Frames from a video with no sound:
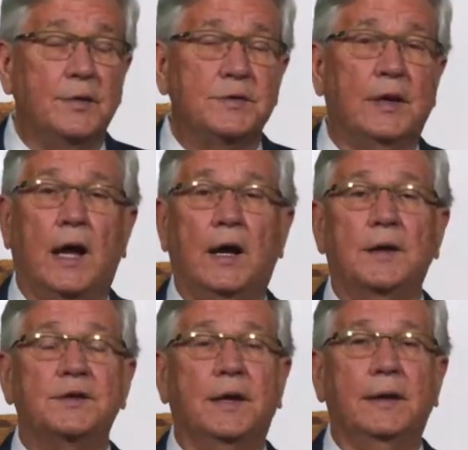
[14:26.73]

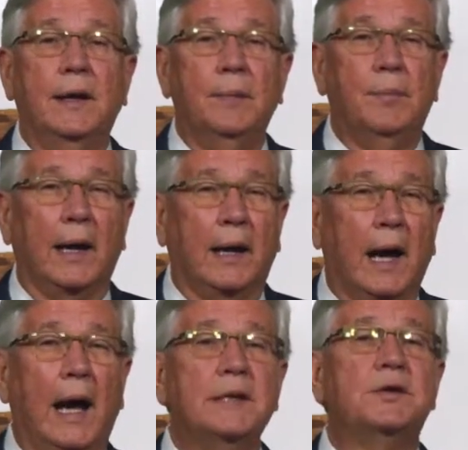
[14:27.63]
laws and, by
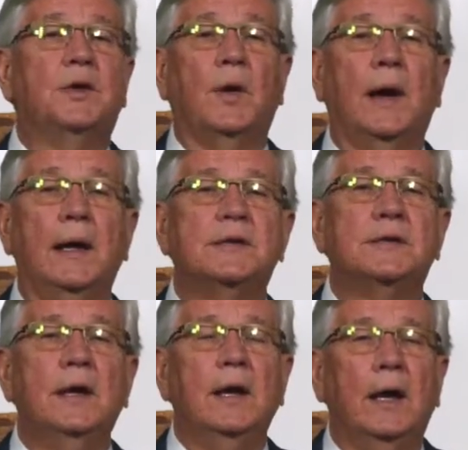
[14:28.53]
God's grace,
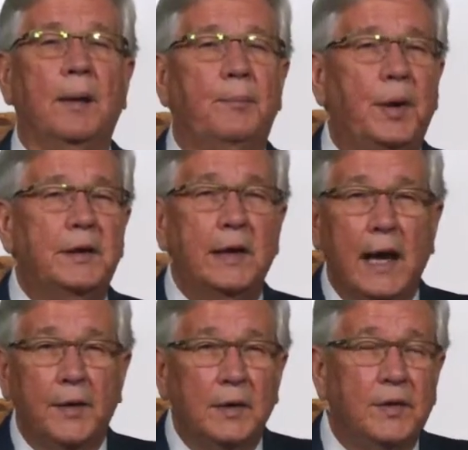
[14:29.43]
put
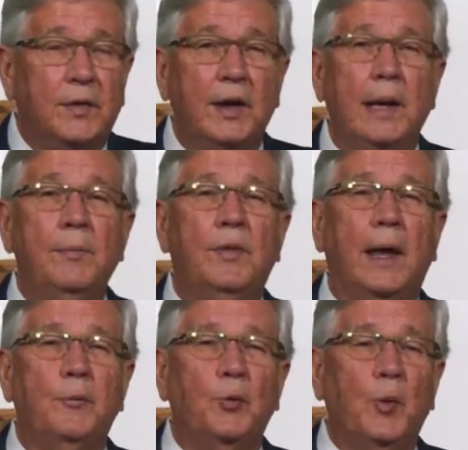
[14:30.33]
together a team that
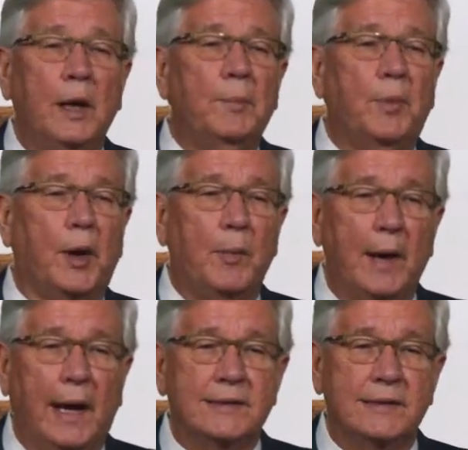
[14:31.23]
really brought
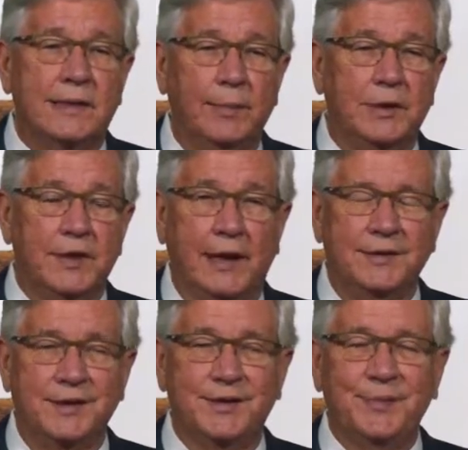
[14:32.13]
about systemic changes.